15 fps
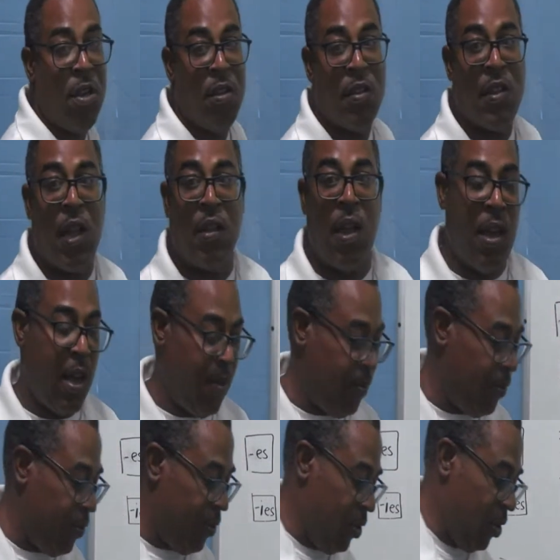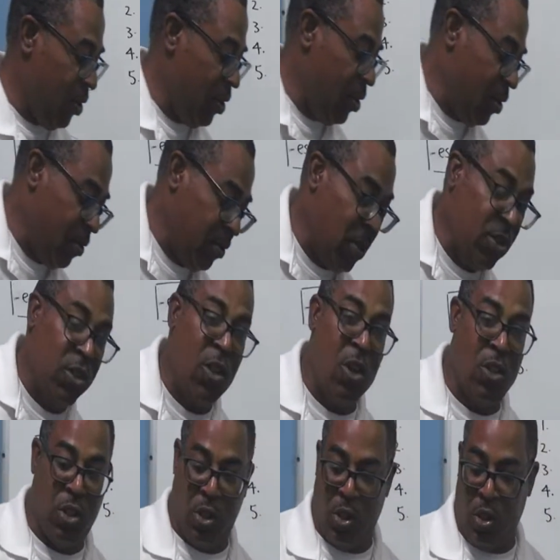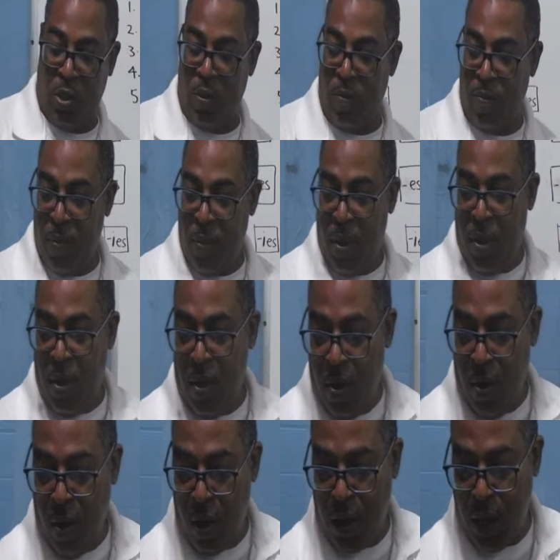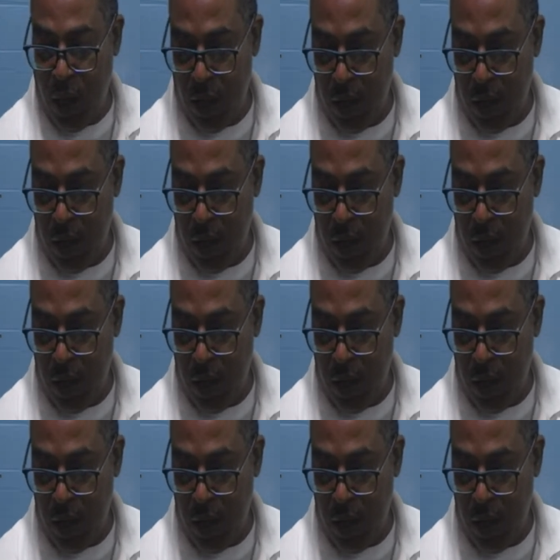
that I have discussed. Okay.